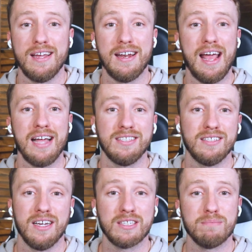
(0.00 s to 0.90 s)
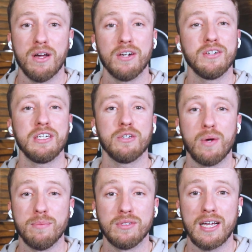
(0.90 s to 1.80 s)
And as such, monitoring your
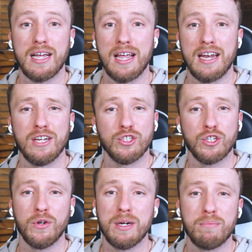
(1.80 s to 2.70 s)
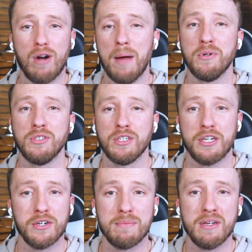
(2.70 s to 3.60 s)
website and ensuring proper
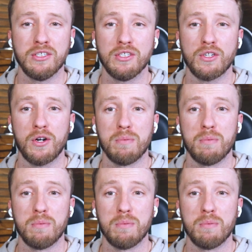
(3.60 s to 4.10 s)
security measures